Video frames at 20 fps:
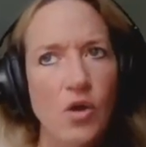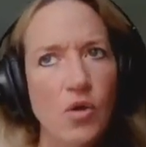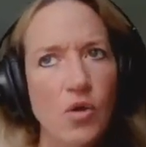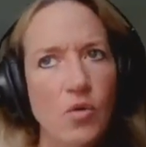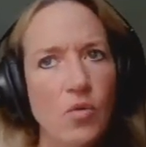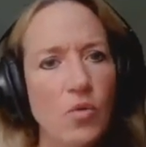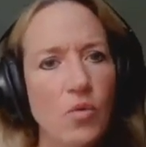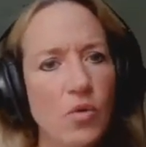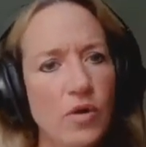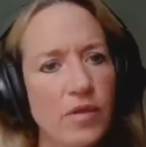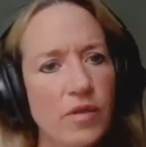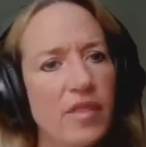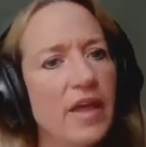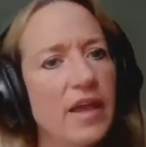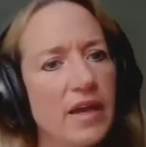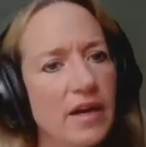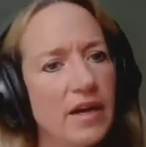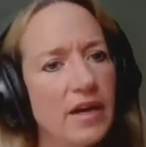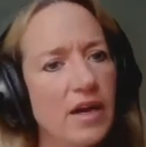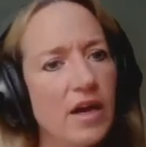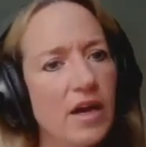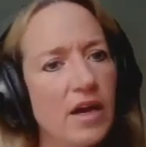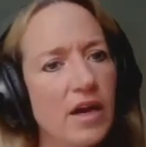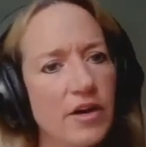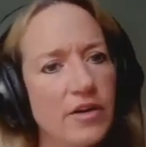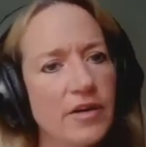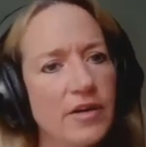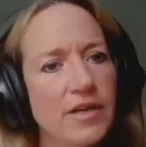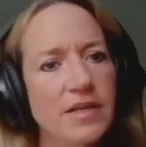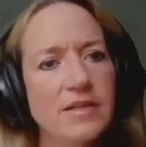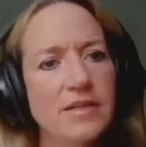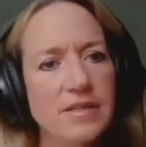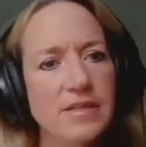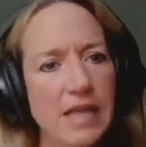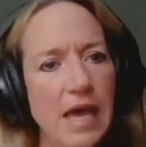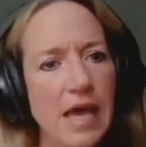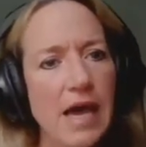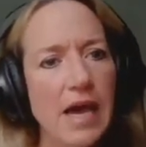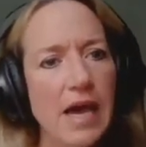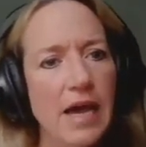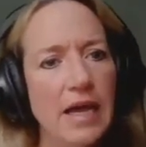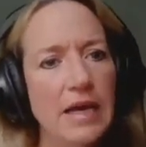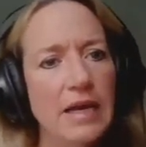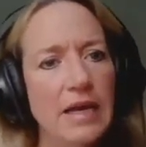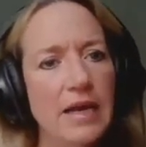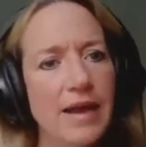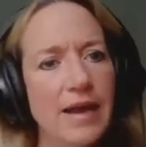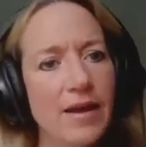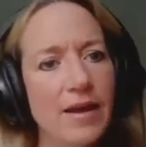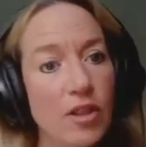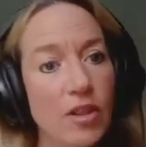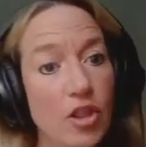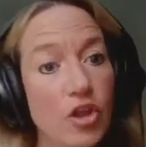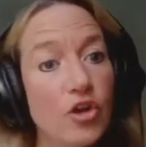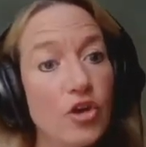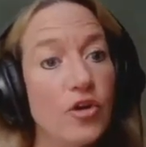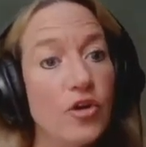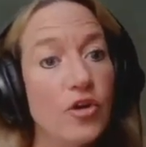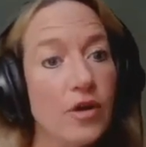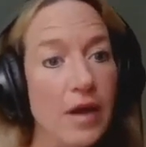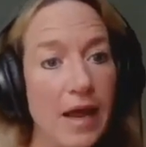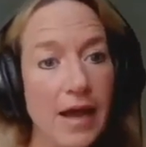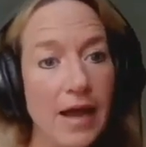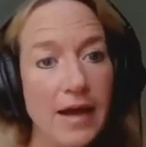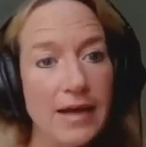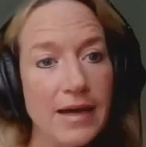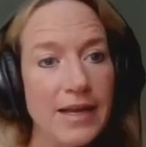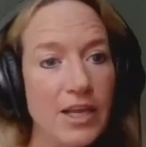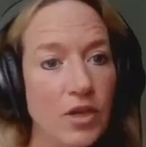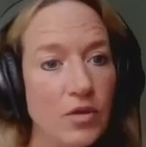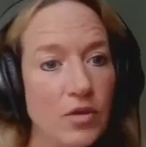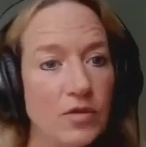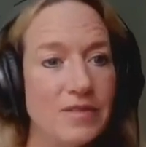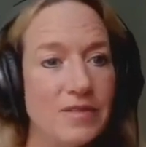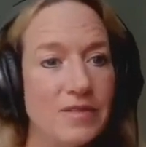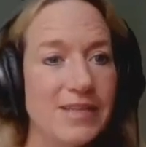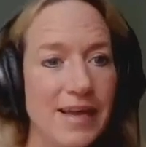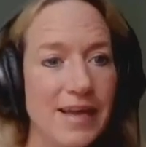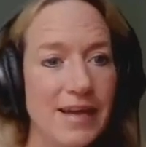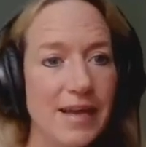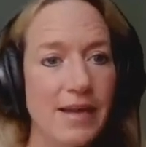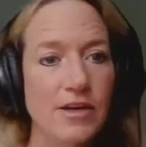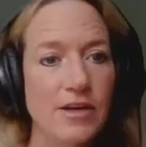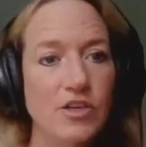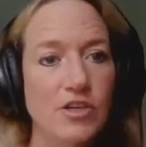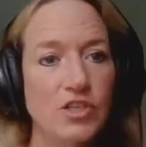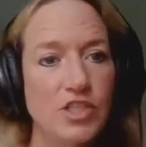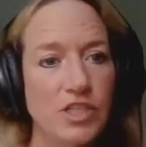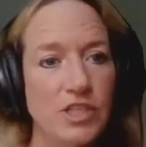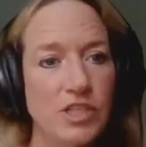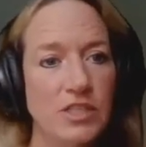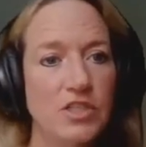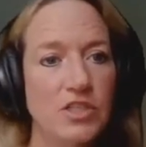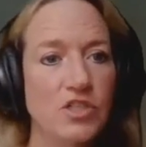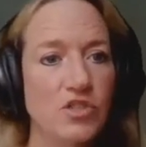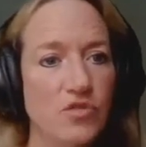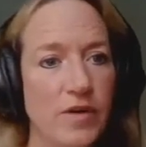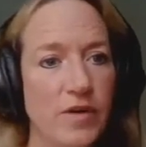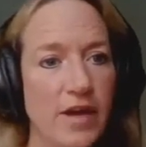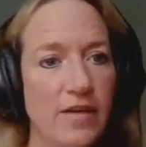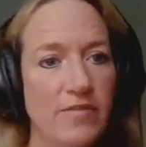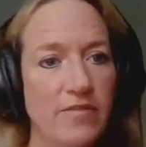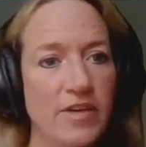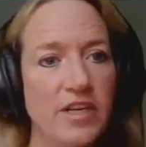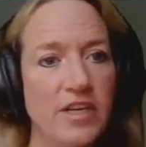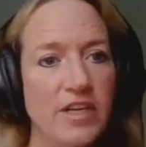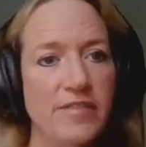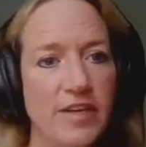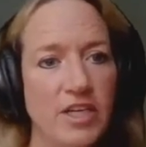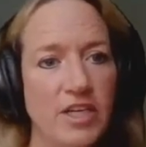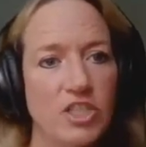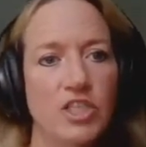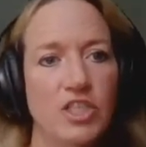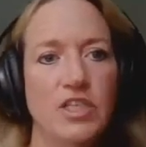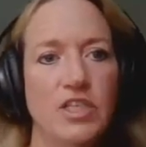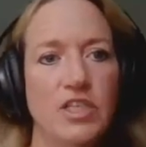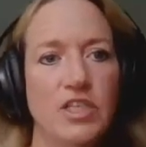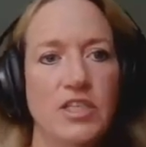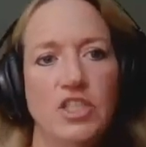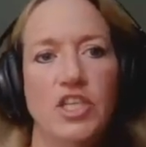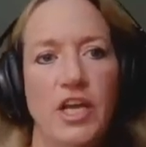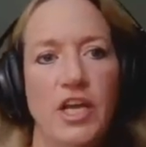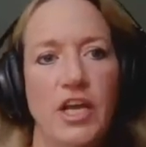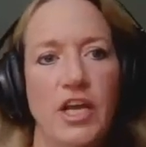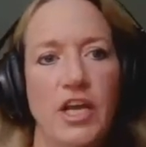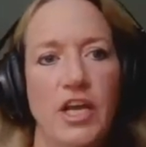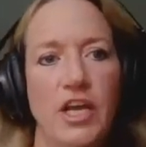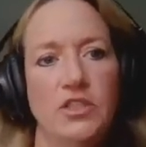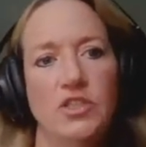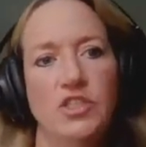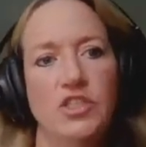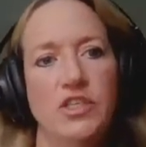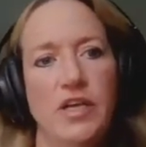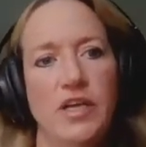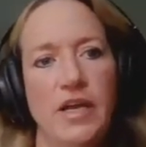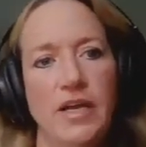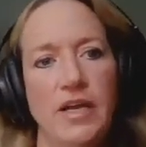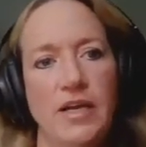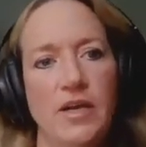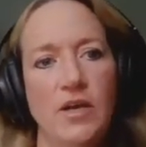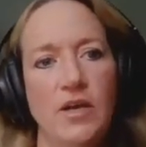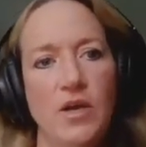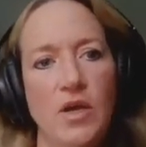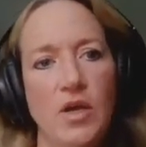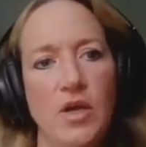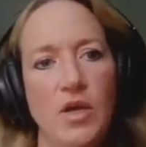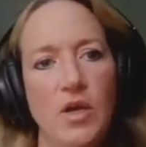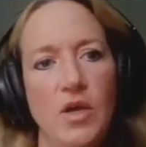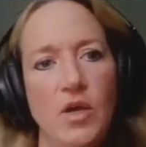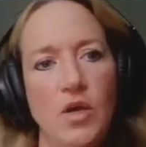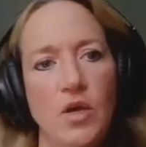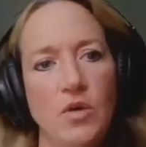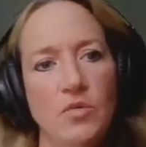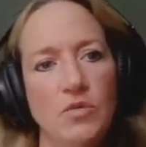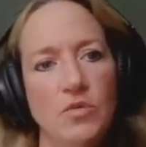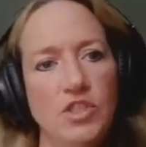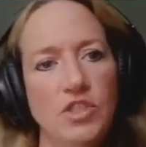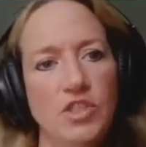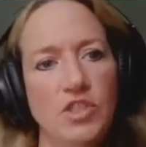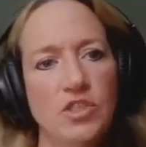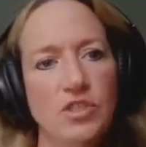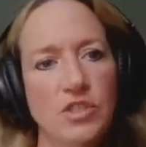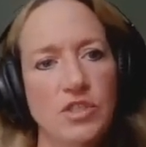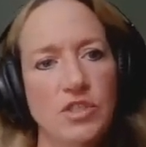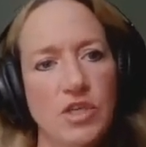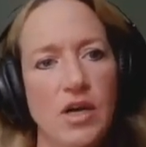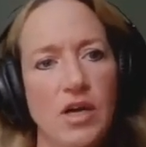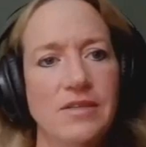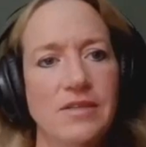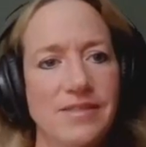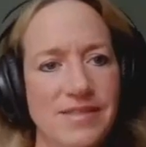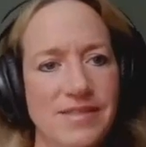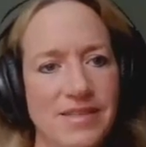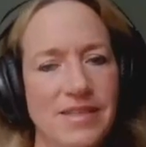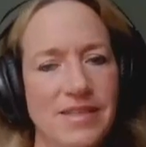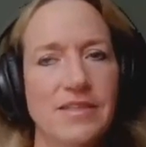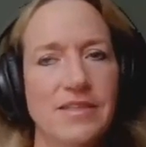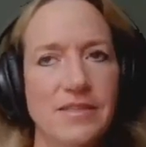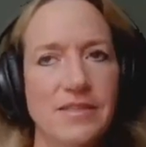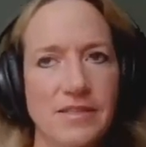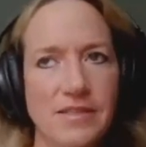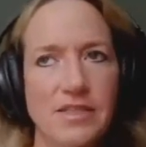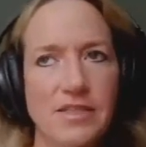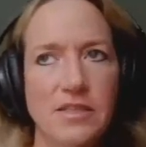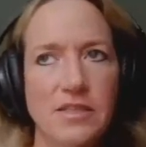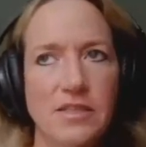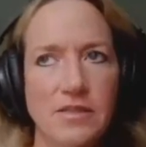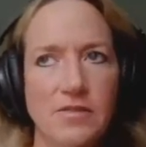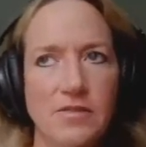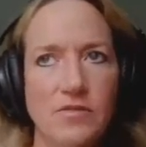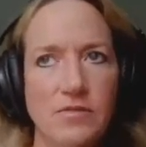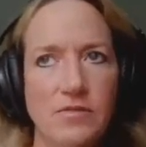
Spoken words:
or they can harness that and learn how to use that energy to drive innovation and change. And once you're taught skills to